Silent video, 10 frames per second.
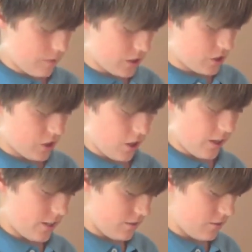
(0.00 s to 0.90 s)
mixture
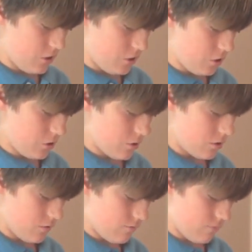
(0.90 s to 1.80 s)
into
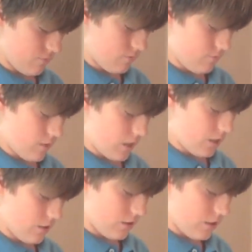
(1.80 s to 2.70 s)
my
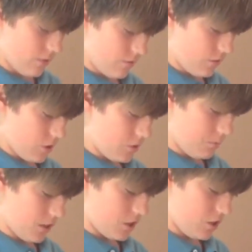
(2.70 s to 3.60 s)
first
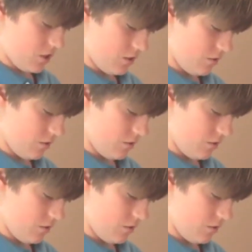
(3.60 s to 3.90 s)
mixture.